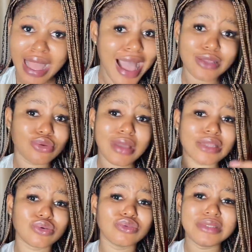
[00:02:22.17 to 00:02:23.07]
I
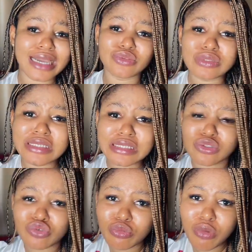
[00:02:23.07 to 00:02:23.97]
don't need
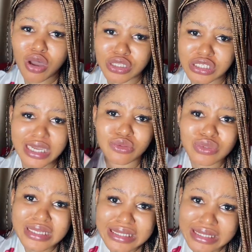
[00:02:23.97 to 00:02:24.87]
too much. I don't
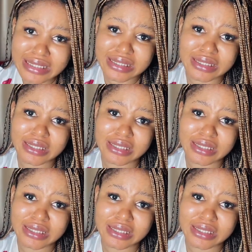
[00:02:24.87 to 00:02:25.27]
need it.